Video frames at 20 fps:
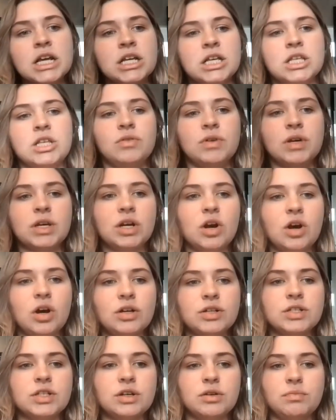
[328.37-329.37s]
you can
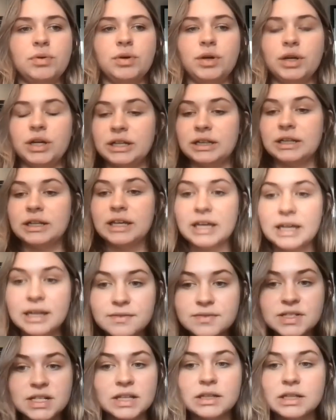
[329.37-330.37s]
also put in the
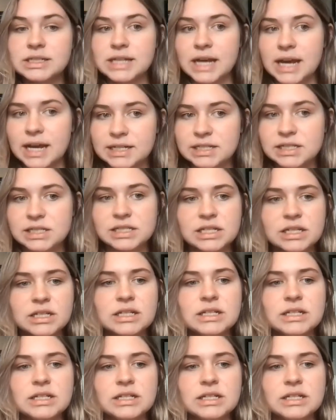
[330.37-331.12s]
GIFs and the text.